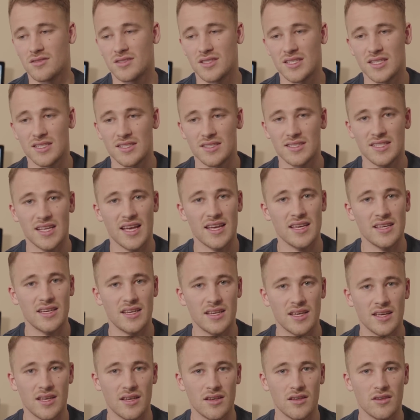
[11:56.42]
didn't
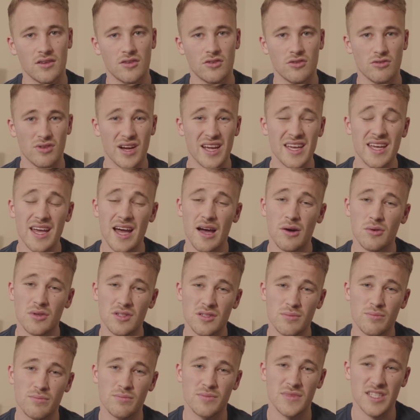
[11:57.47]
take it great. I
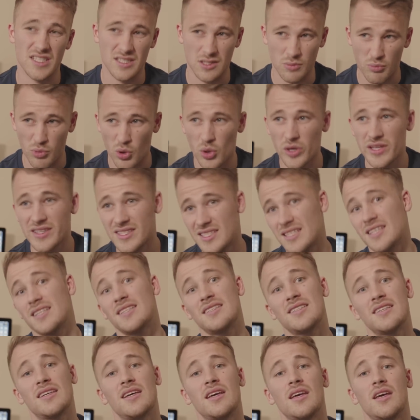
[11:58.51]
was
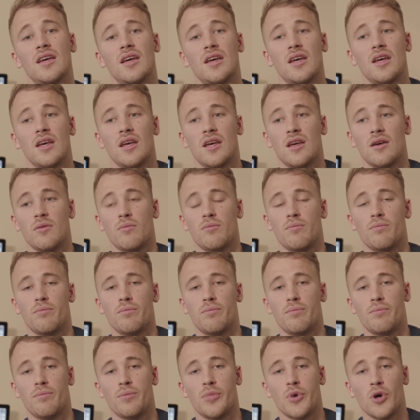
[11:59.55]
disappointed.
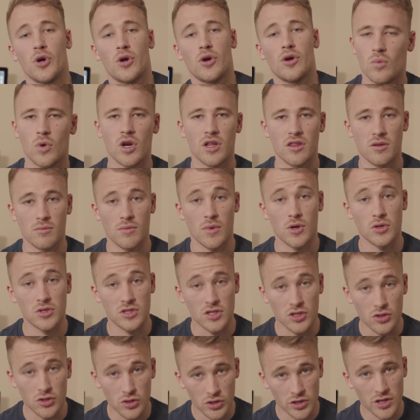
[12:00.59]
But one of the most
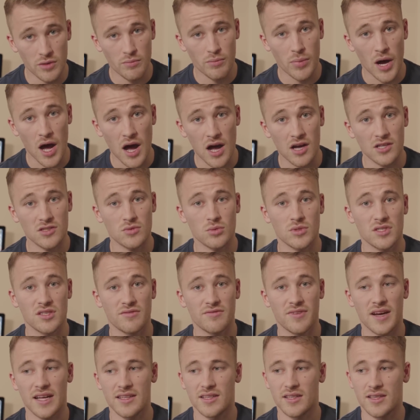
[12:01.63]
annoying parts was the fact